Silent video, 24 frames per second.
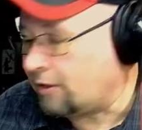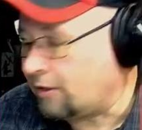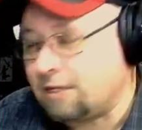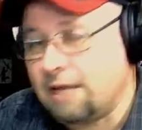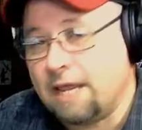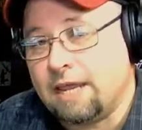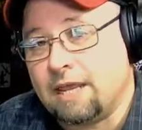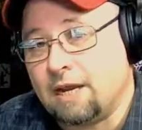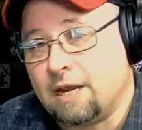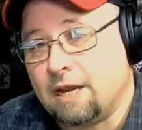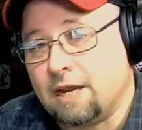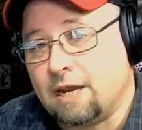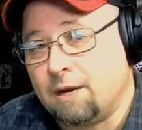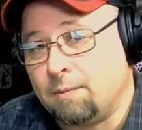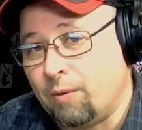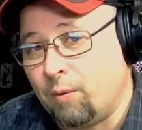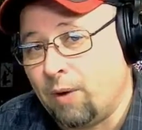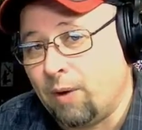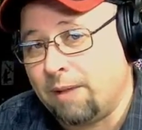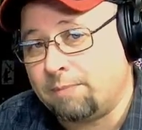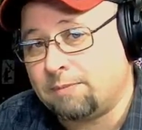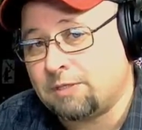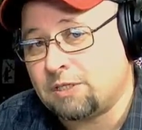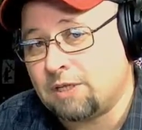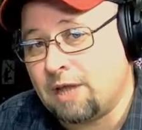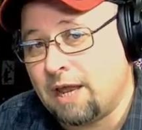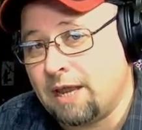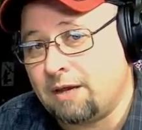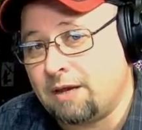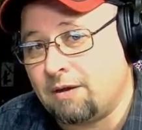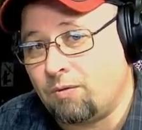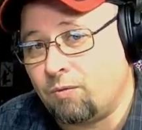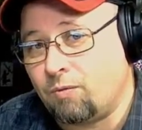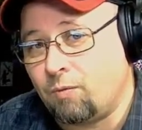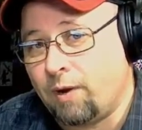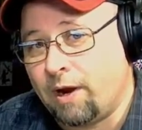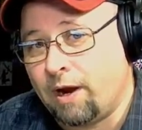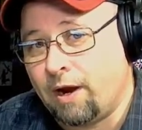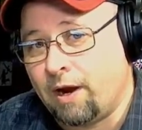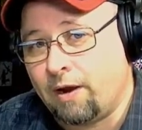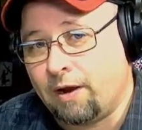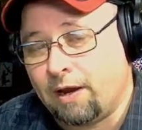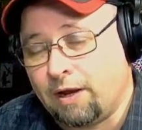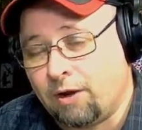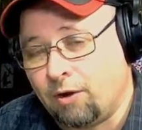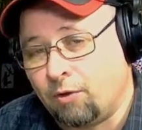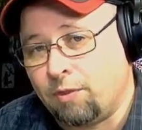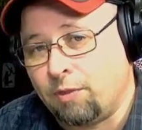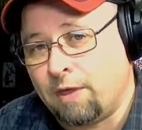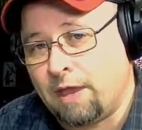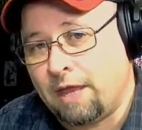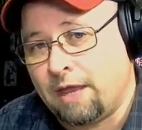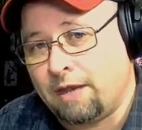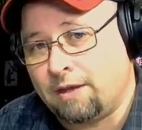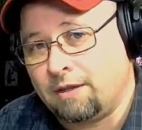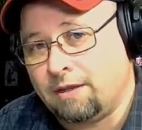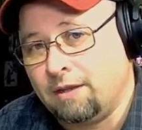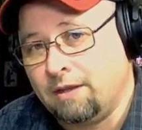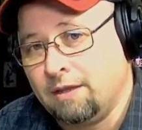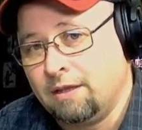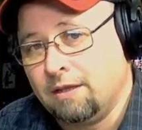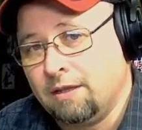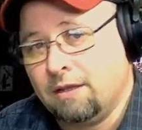take you to my website, where it'll then